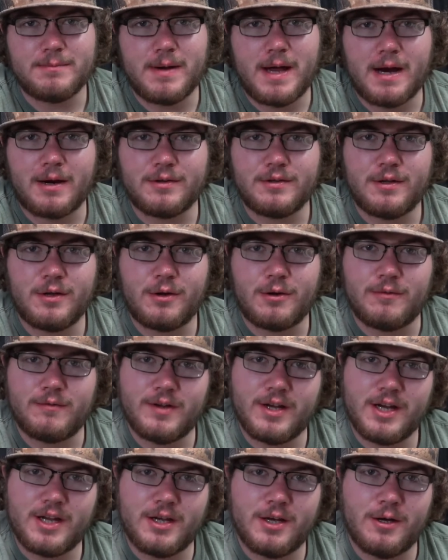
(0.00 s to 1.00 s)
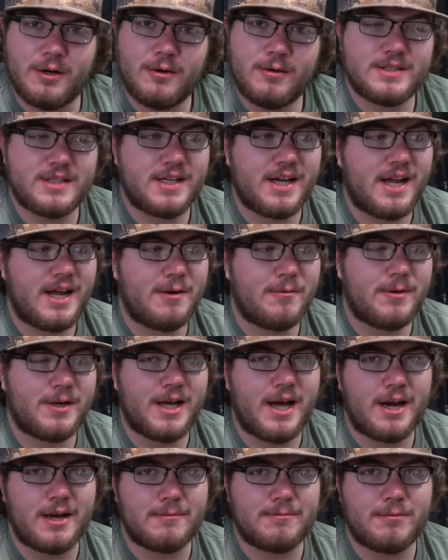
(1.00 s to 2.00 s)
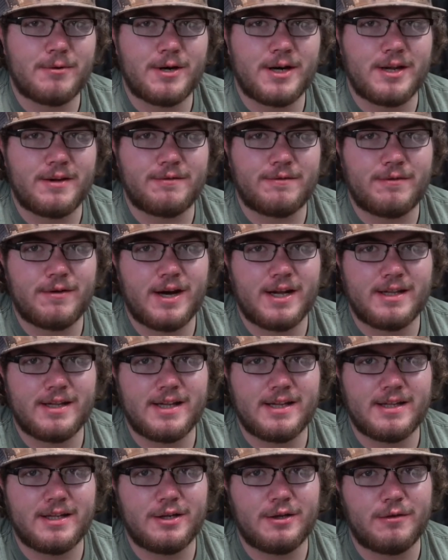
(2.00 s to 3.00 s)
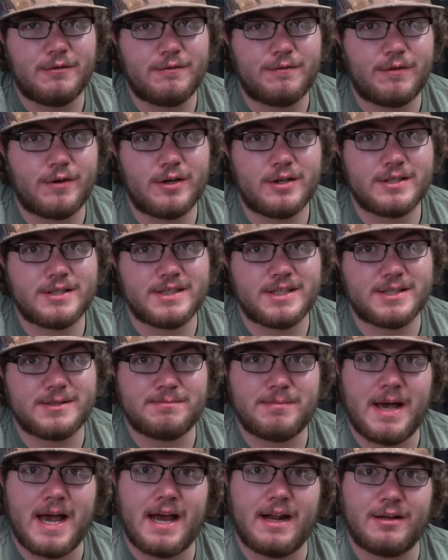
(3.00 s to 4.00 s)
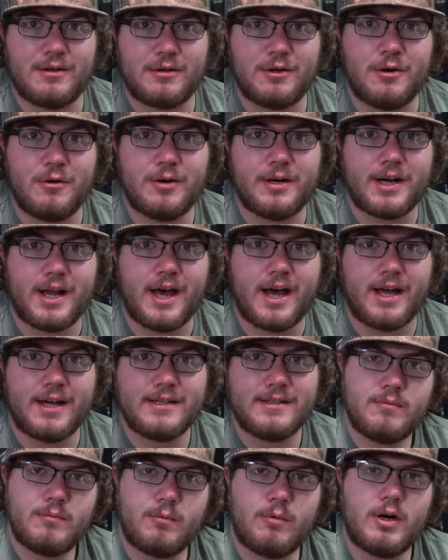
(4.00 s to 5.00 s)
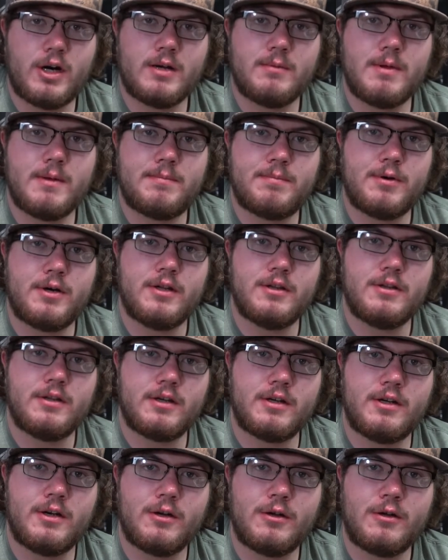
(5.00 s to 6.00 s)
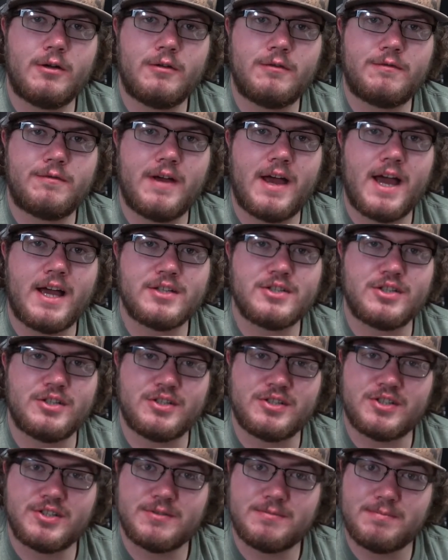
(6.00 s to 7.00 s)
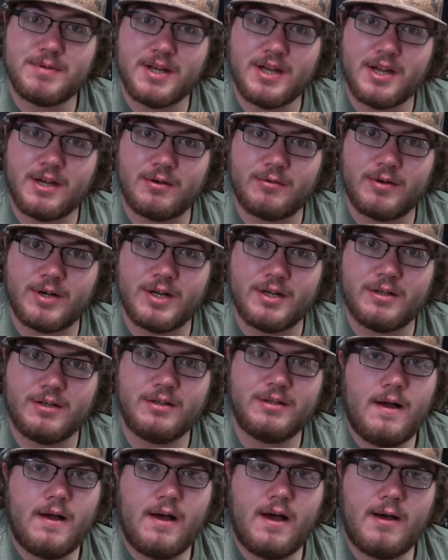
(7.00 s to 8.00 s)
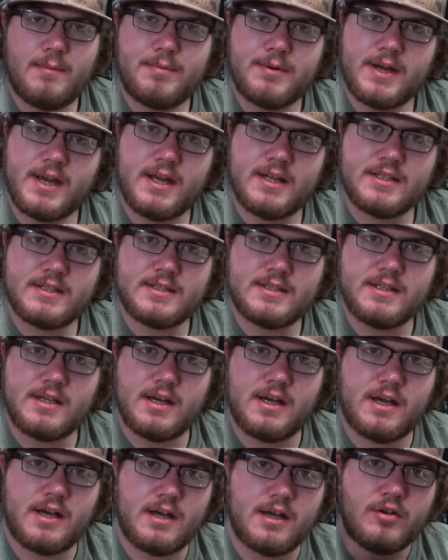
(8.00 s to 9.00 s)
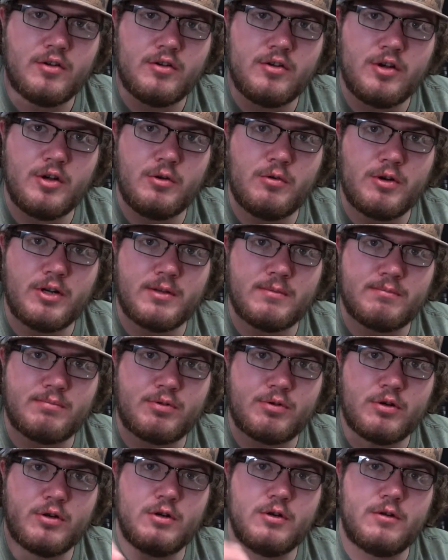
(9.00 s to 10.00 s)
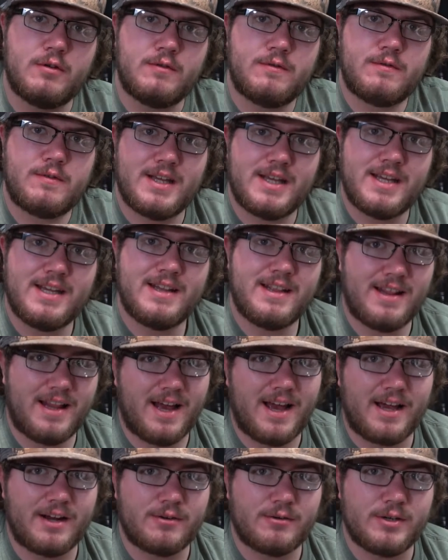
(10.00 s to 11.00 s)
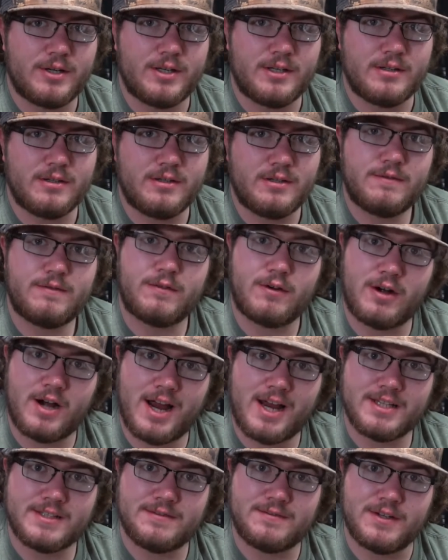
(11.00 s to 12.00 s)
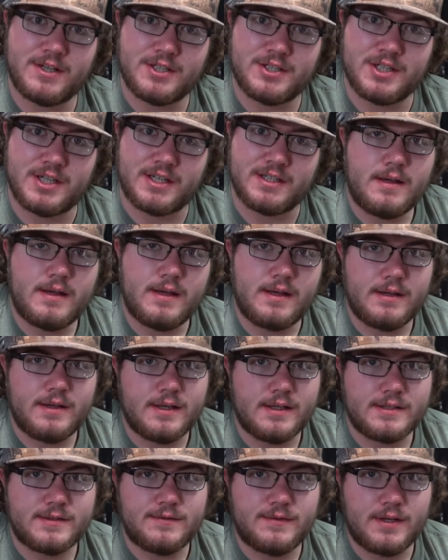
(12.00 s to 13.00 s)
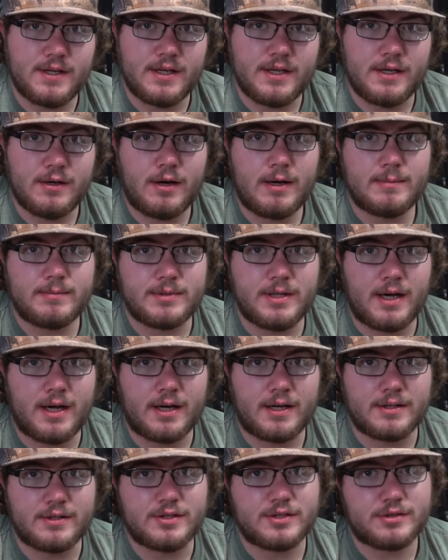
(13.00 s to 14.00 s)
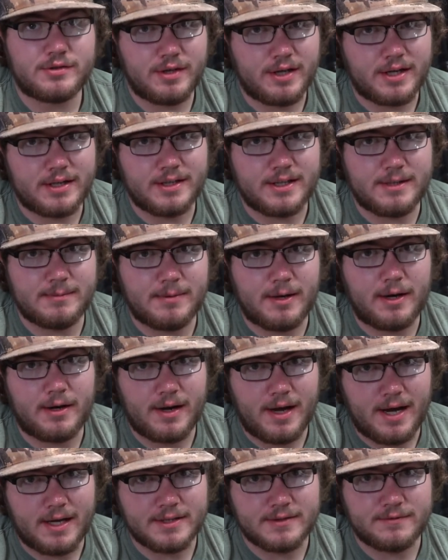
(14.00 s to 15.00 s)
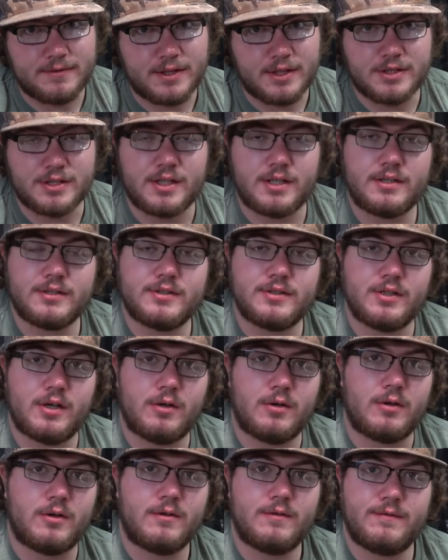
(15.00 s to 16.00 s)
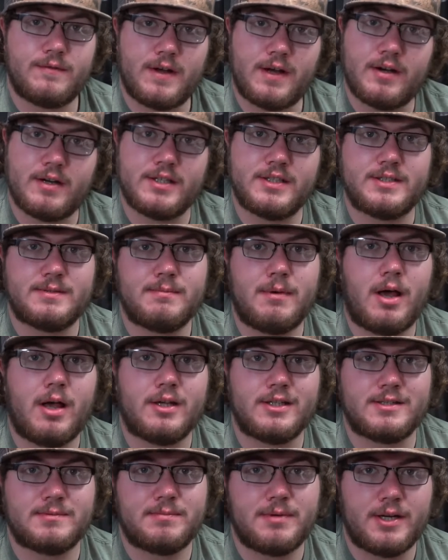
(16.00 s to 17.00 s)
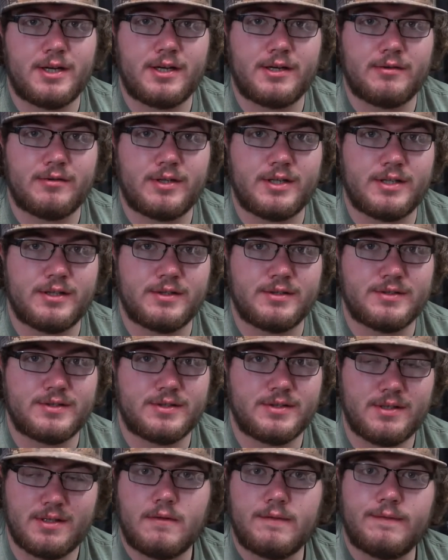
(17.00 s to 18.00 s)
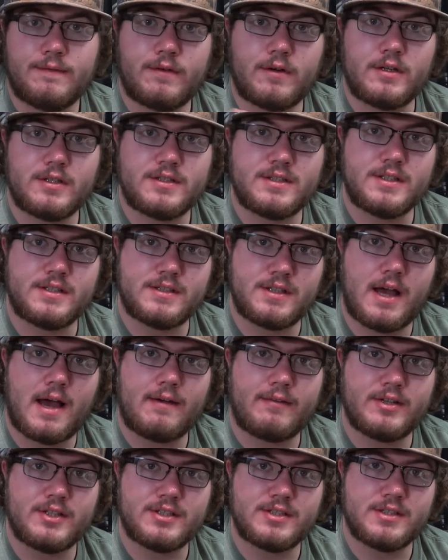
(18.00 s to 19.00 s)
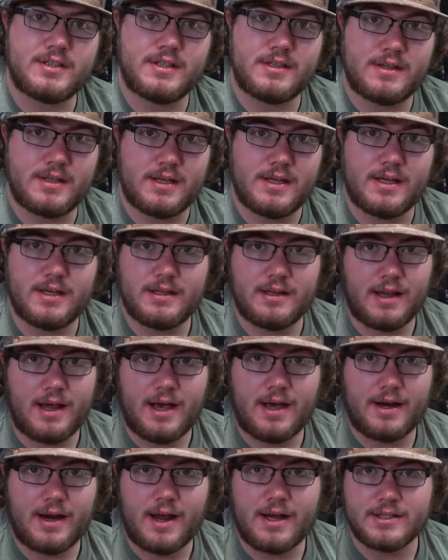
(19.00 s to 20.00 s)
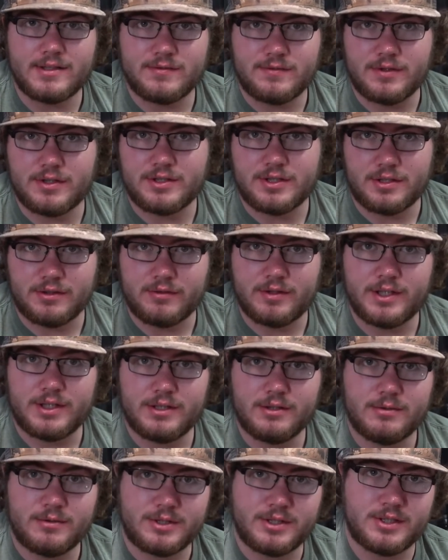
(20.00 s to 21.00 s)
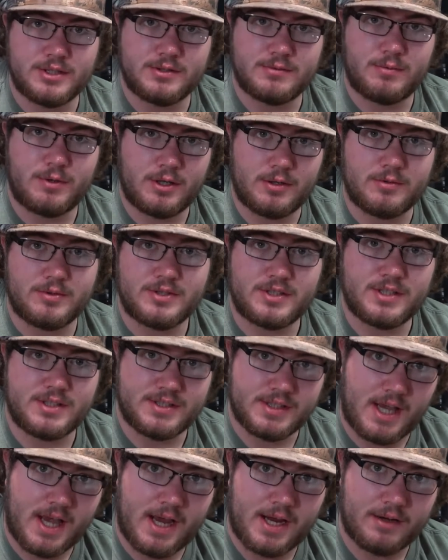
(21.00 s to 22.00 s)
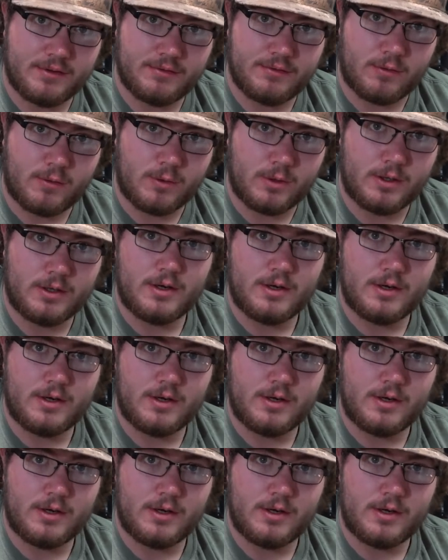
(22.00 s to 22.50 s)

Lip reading: back with another video. Today we got a pretty friendly little versus battle going on. We're going to be putting the good old-fashioned spinning reel up against the new and improved inline reel for ice fishing. In this video I'm talking strictly about ice fishing, so very small spinning reels versus obviously the inline ice fishing reel, which is what it was designed for.